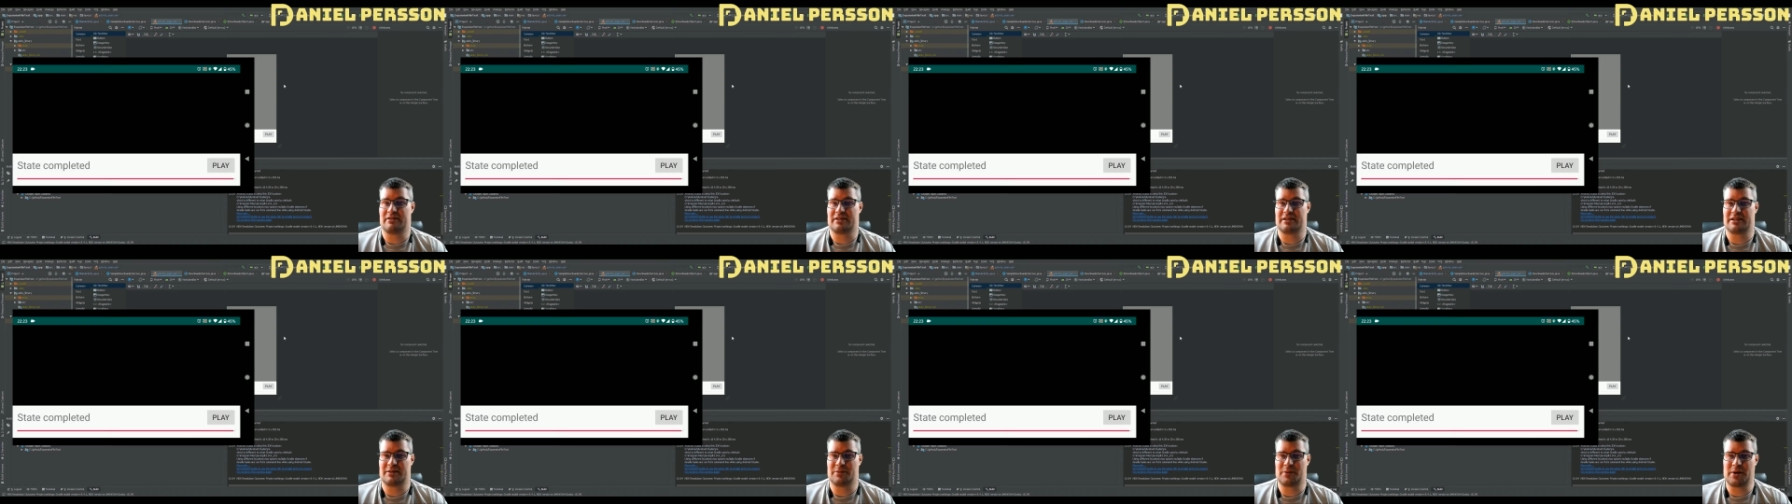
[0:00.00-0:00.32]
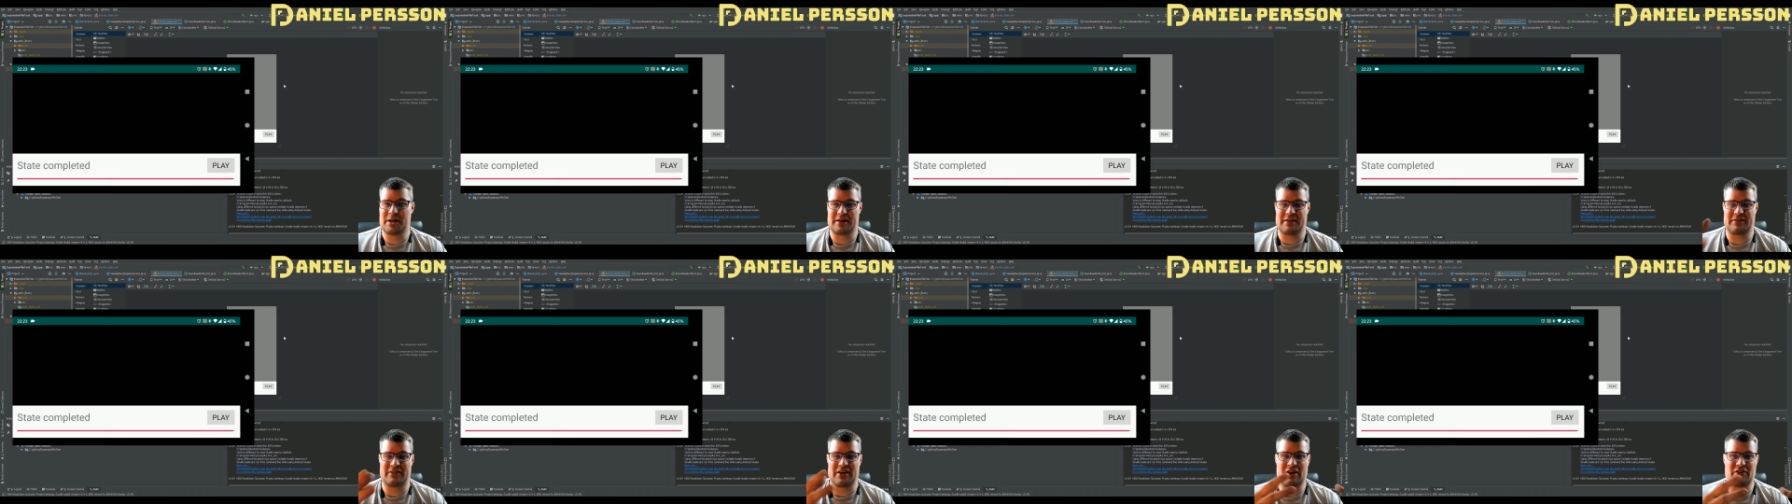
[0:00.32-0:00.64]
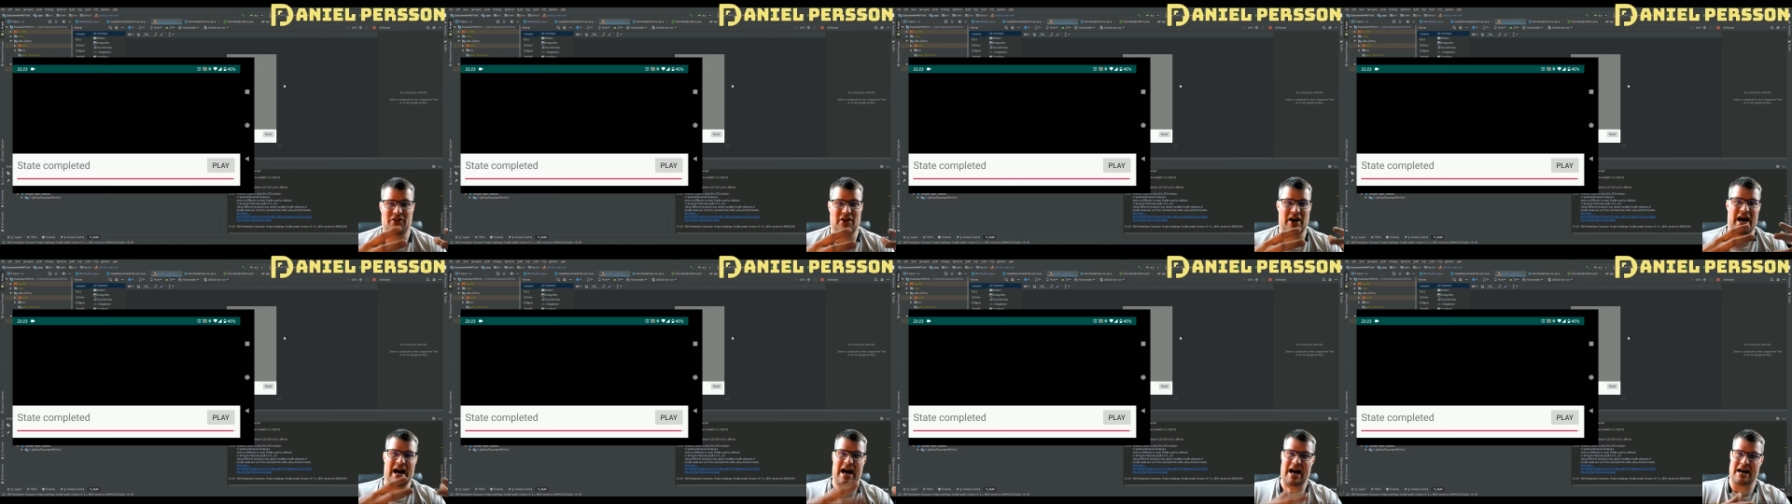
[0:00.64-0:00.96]
if
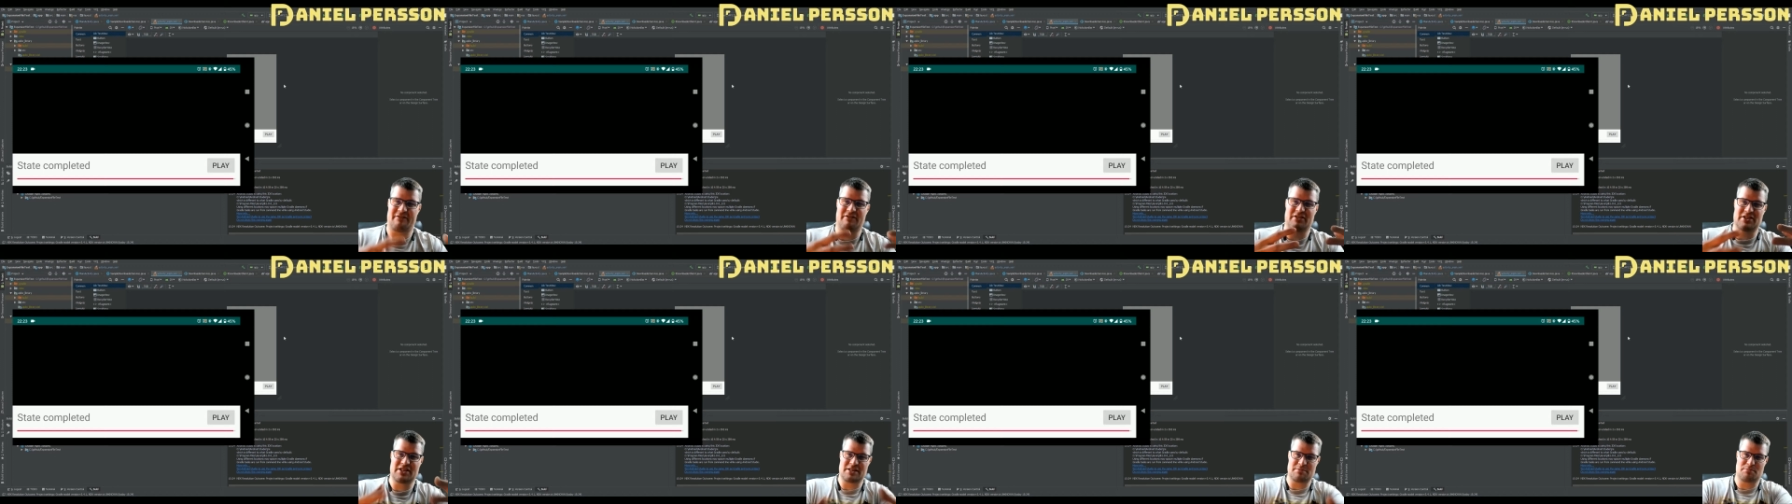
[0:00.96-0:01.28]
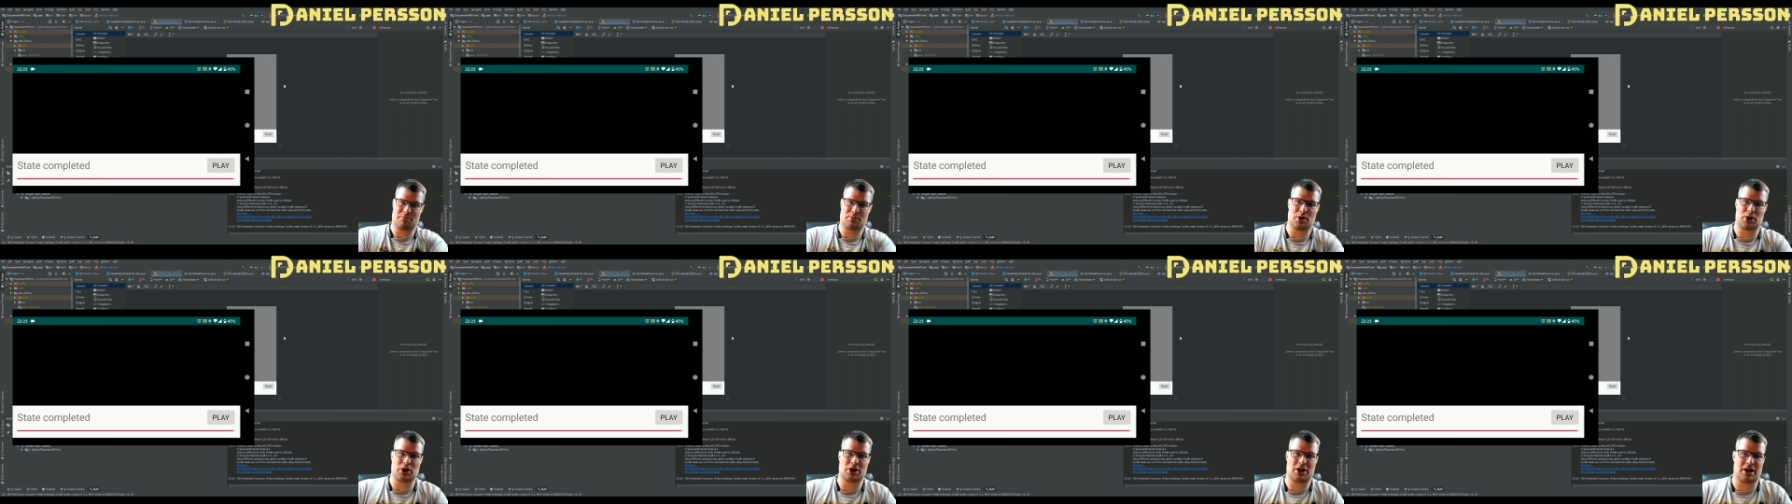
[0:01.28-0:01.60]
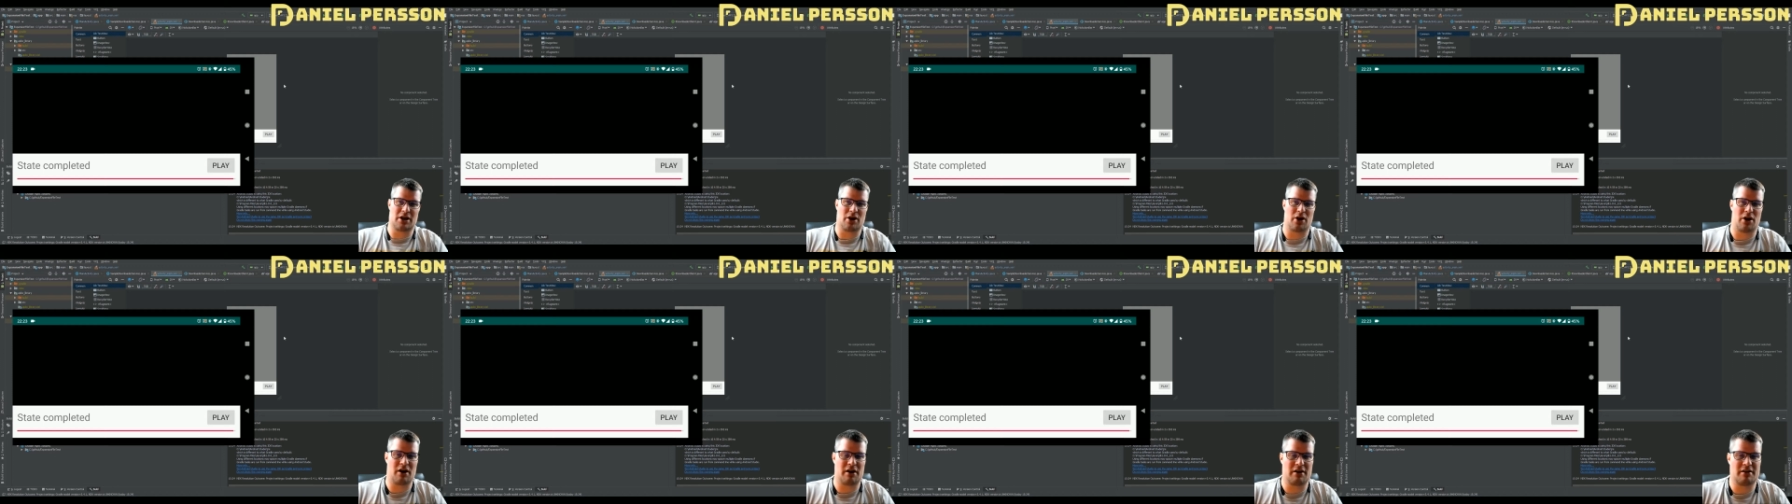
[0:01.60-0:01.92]
I haven't put it
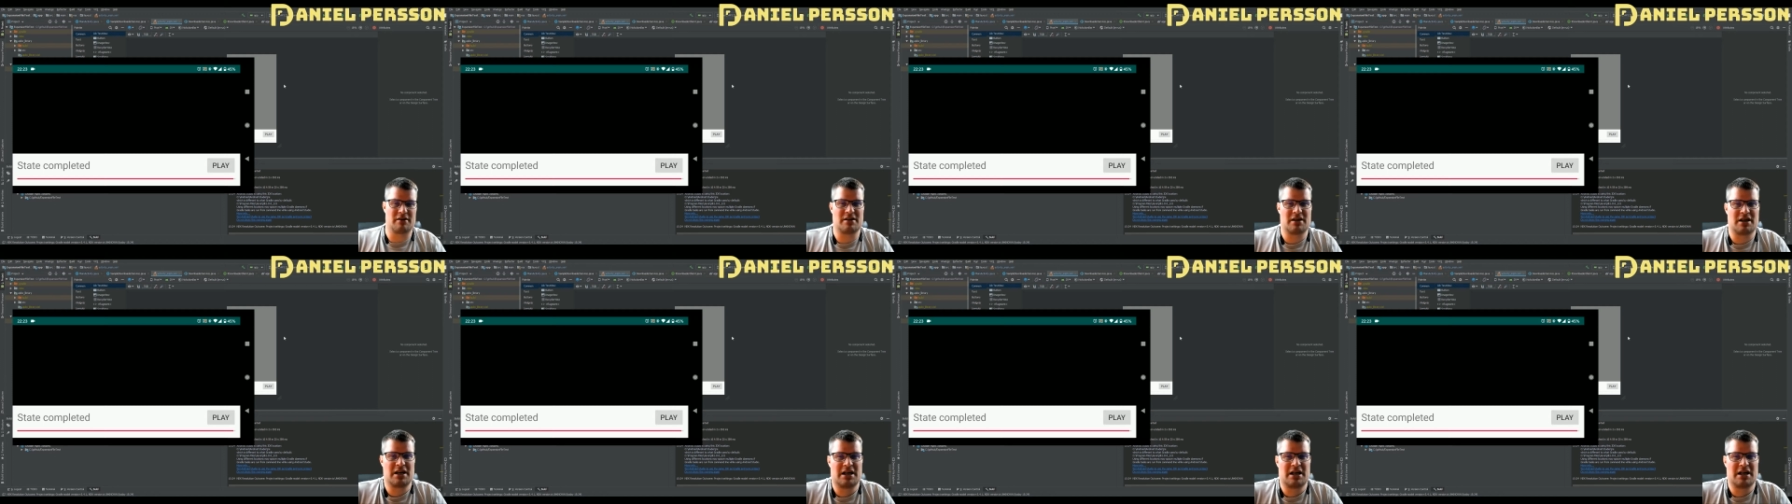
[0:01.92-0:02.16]
on.